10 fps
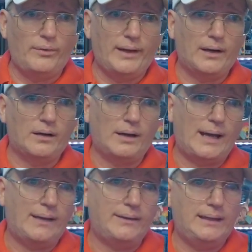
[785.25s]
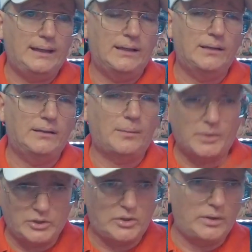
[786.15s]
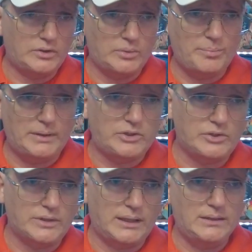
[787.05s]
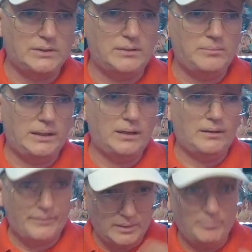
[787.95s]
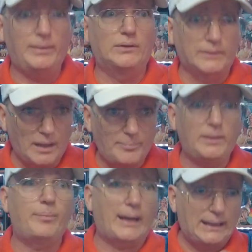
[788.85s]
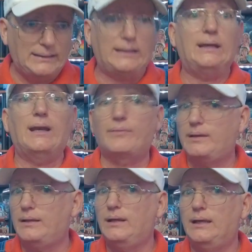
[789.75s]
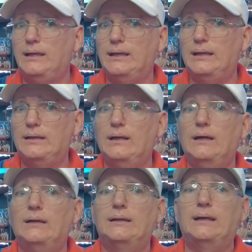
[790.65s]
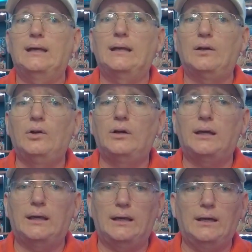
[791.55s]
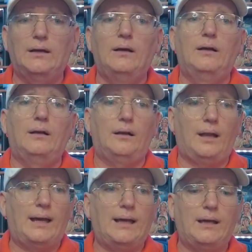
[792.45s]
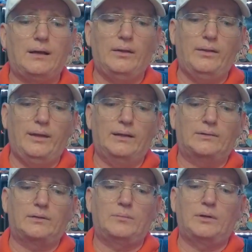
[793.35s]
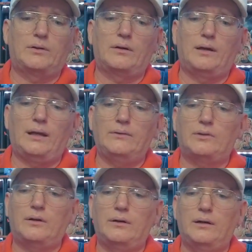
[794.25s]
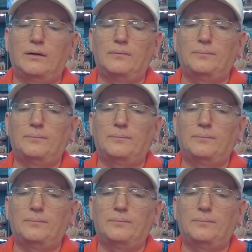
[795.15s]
there at the end. I'm going to show you some pictures that he sent me of the build-up and the painting and everything that he did to get it looking like this. I'm going to turn the lights on here.